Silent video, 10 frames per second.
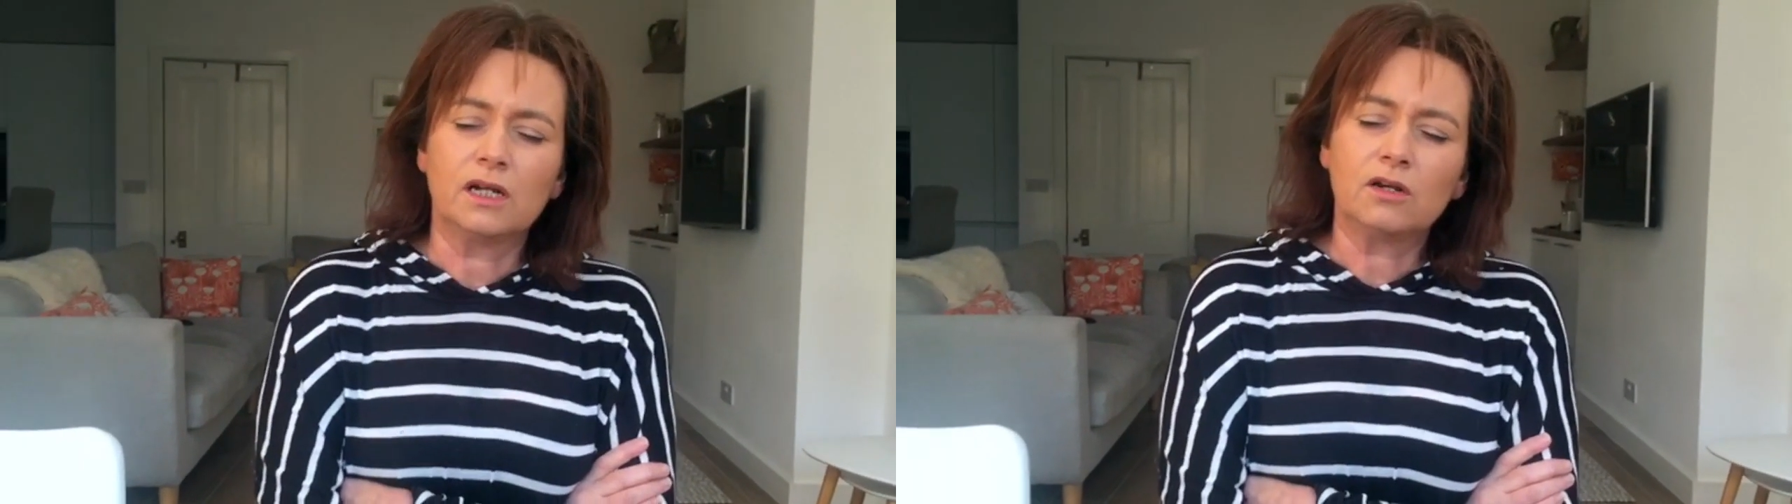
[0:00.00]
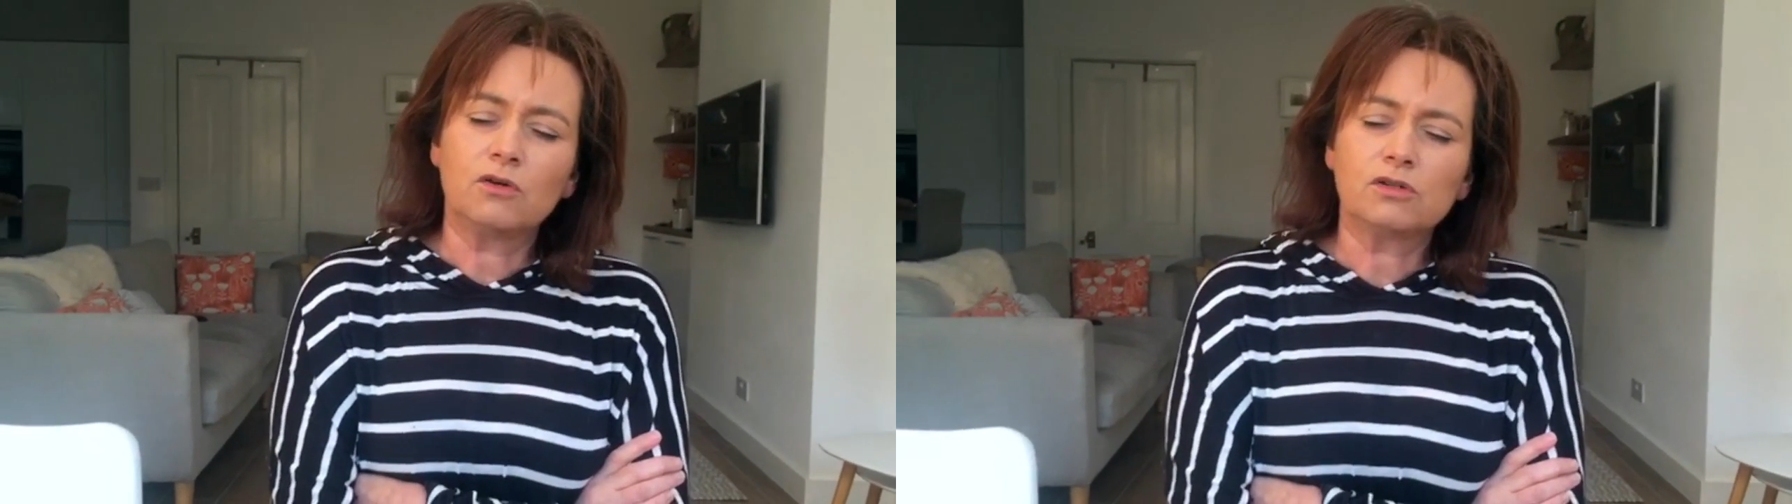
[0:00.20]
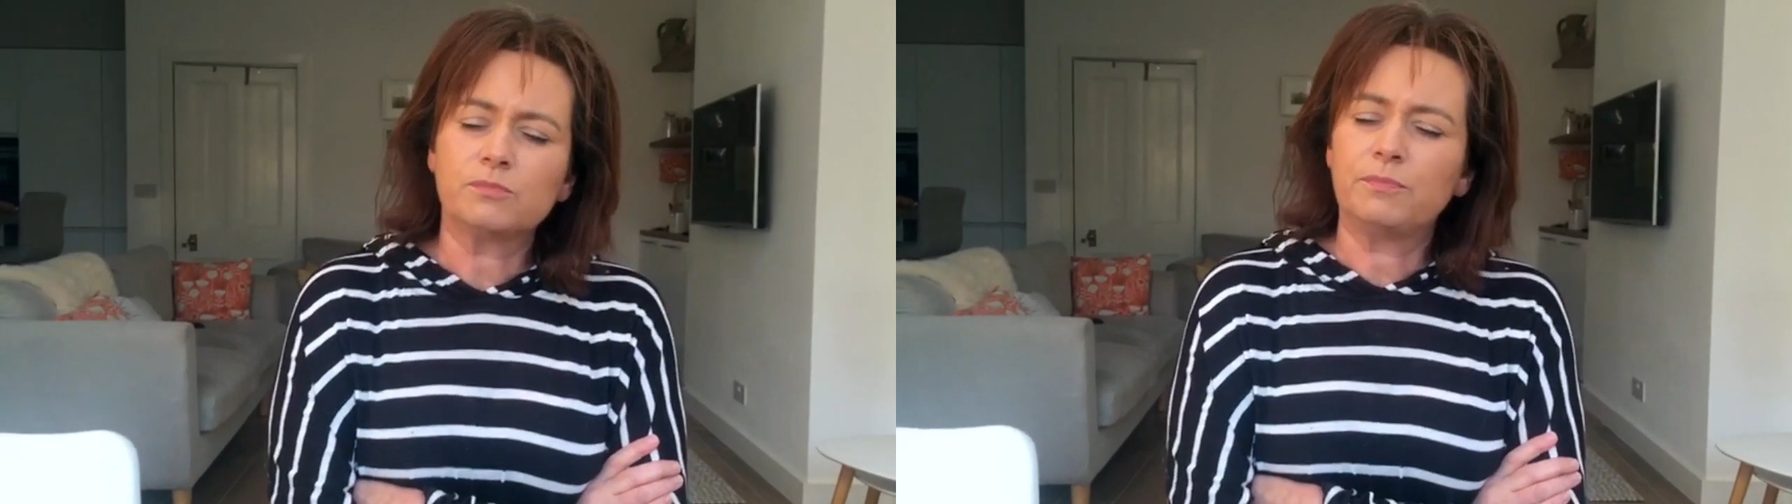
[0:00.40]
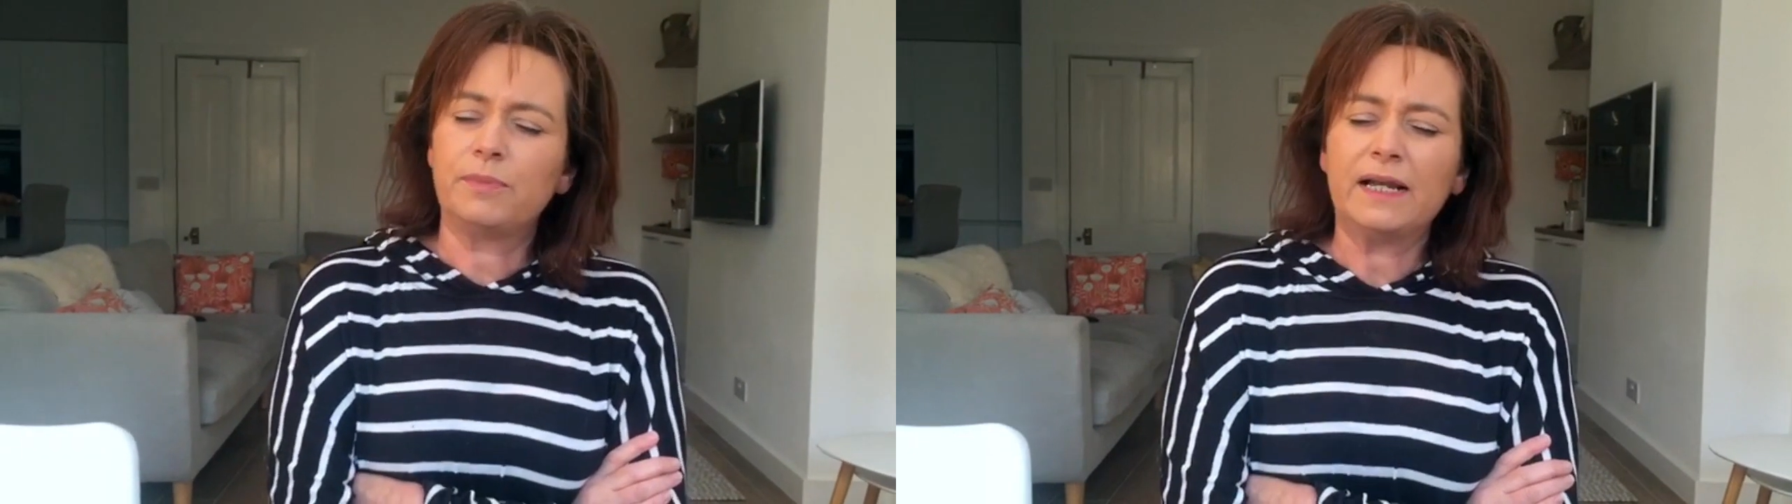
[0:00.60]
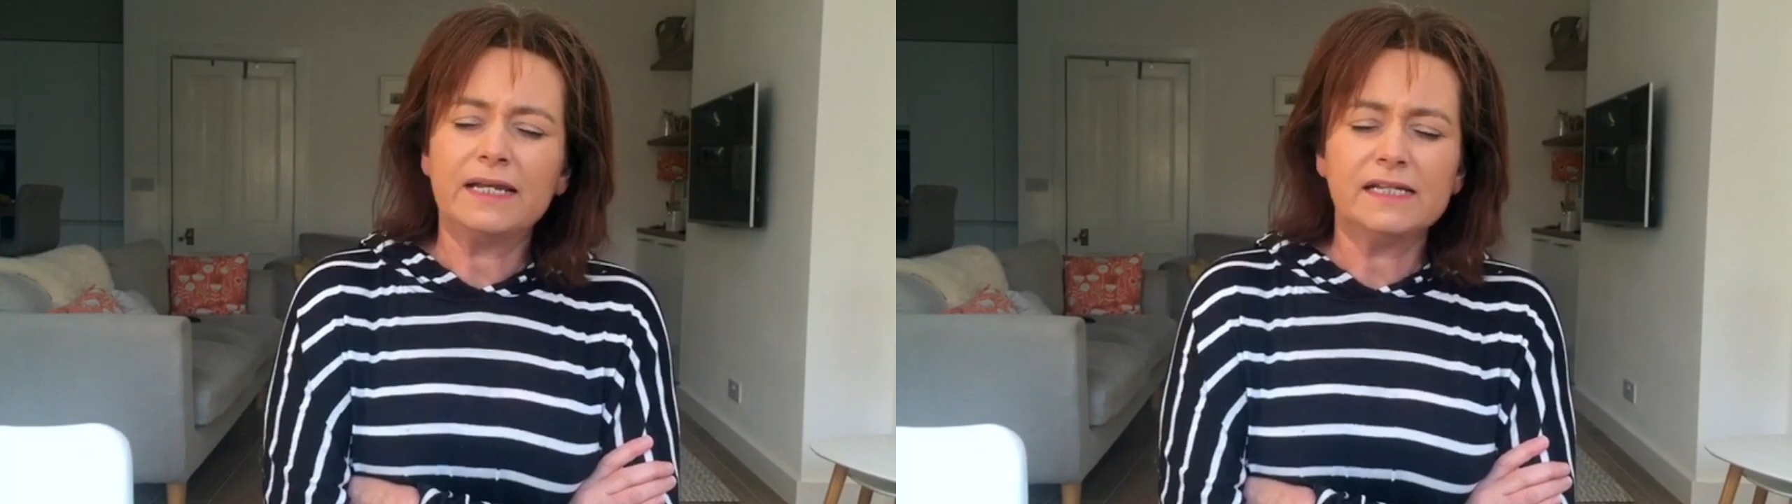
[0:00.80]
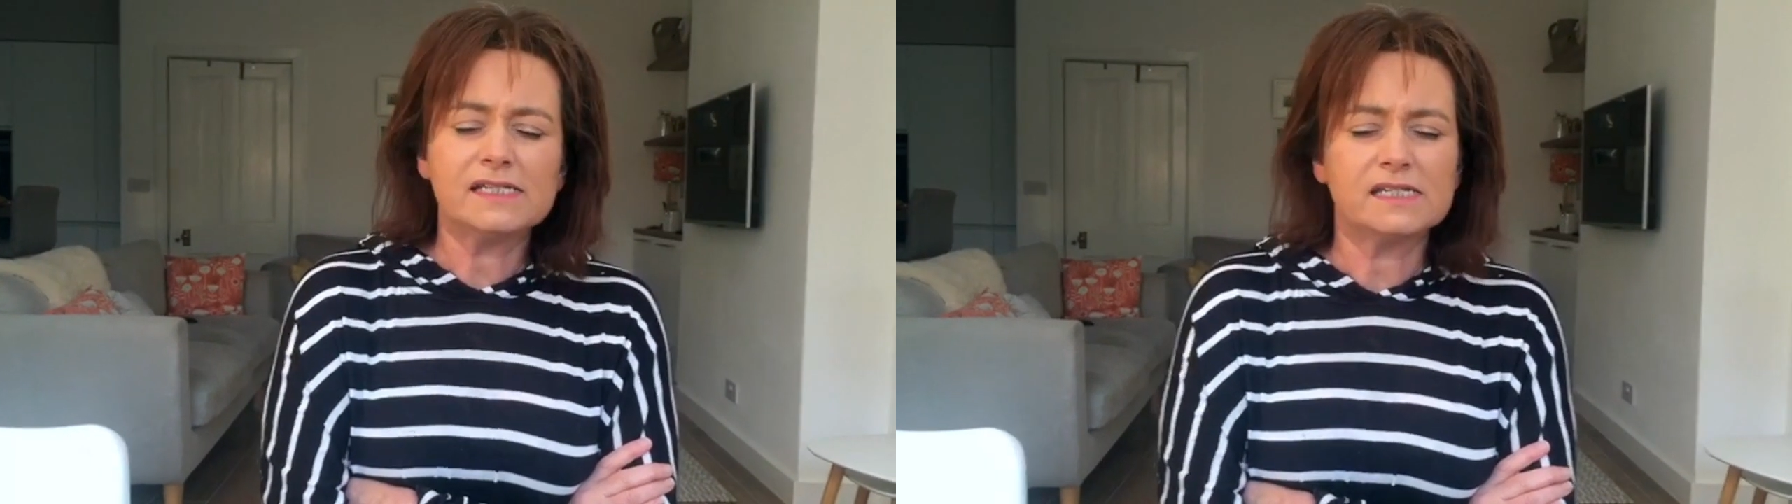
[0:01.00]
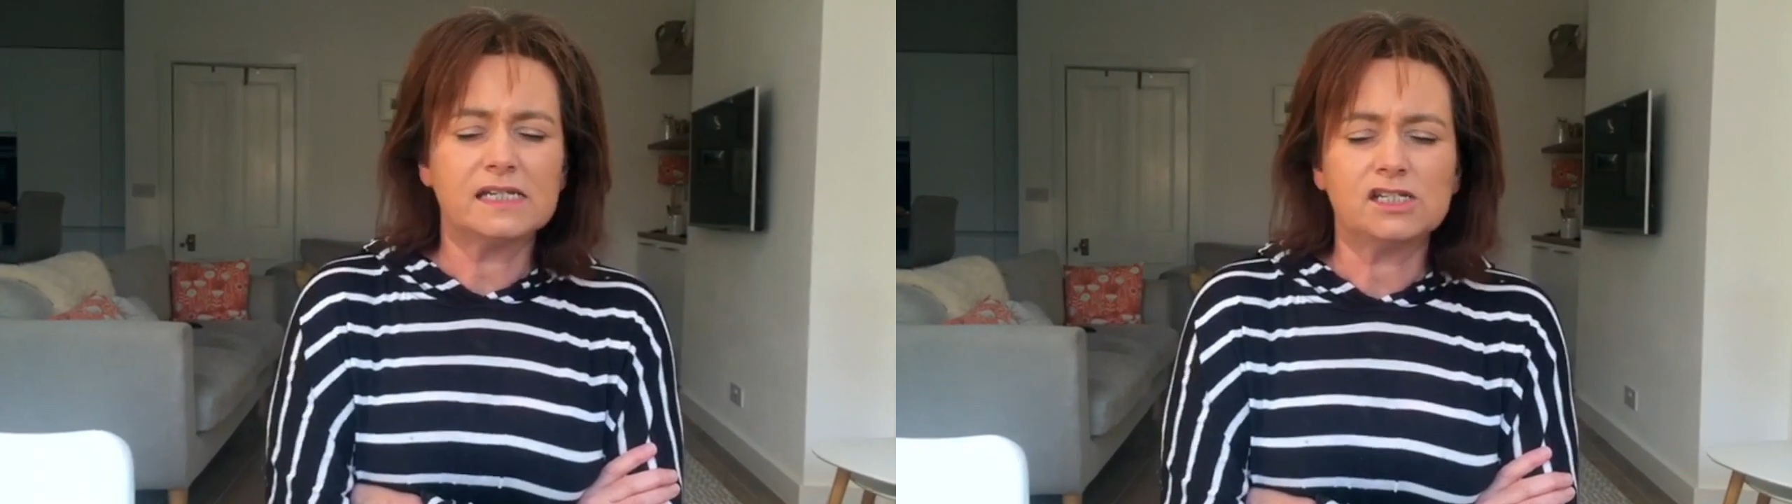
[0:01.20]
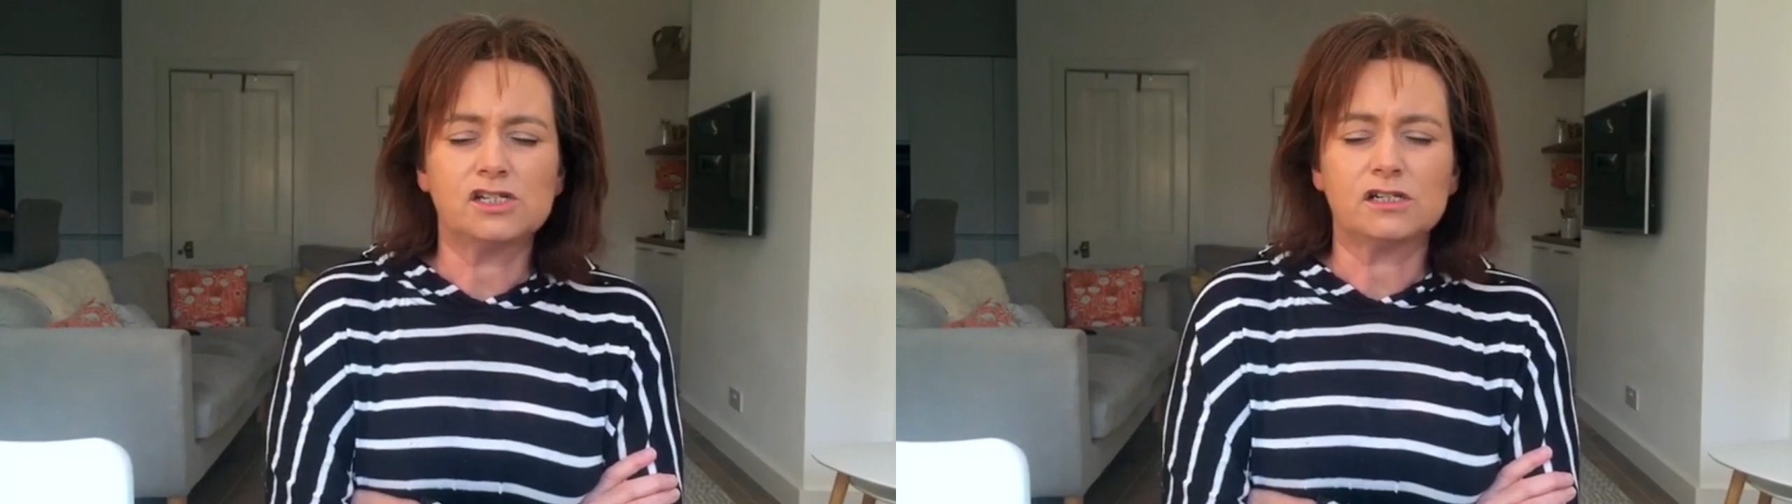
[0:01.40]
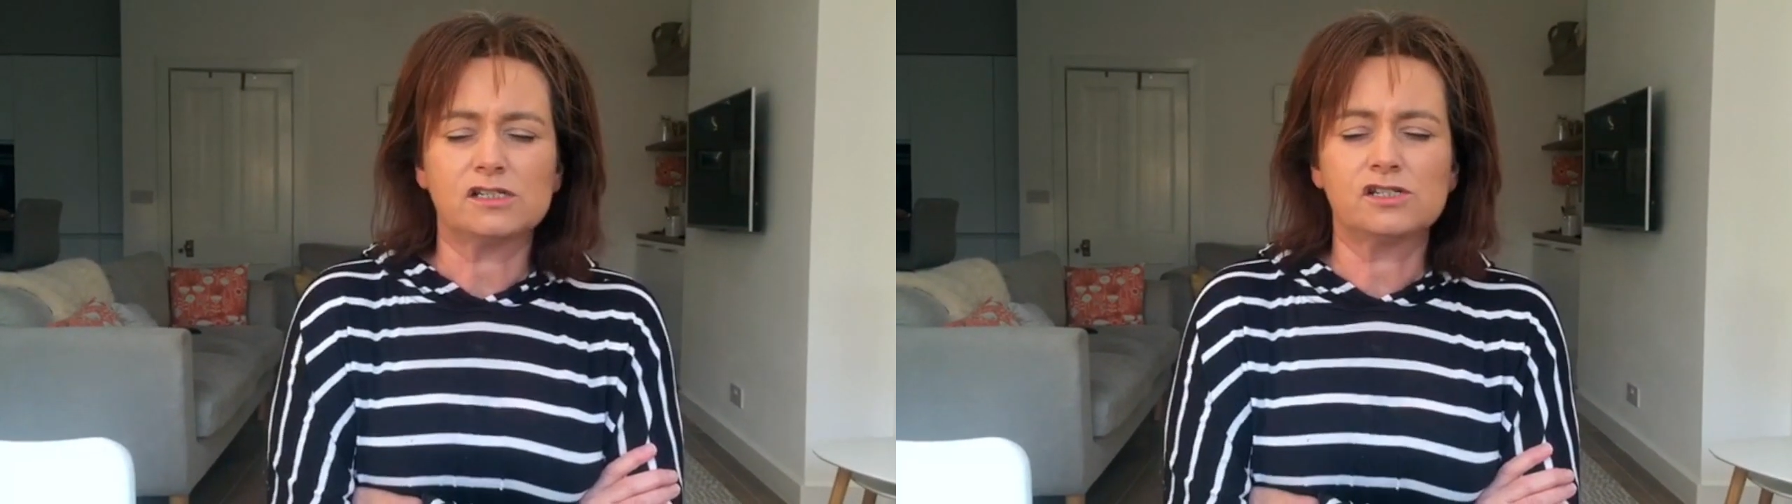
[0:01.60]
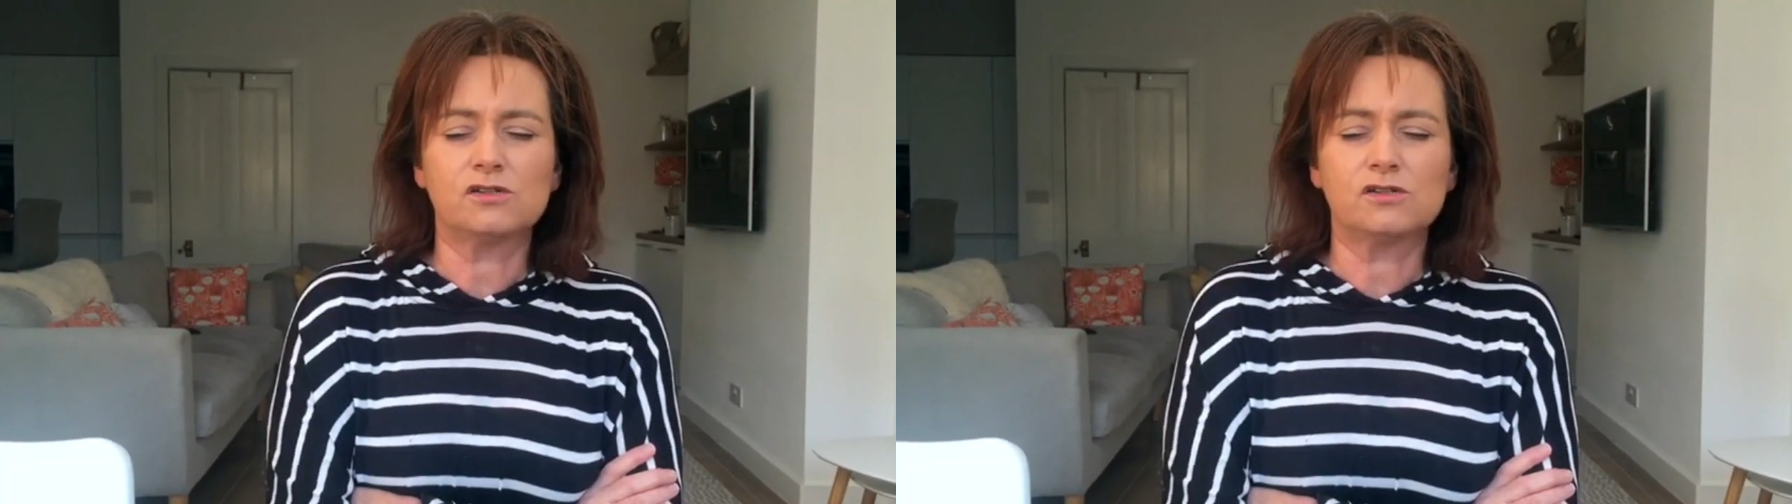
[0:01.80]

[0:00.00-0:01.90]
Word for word: Lord, please teach us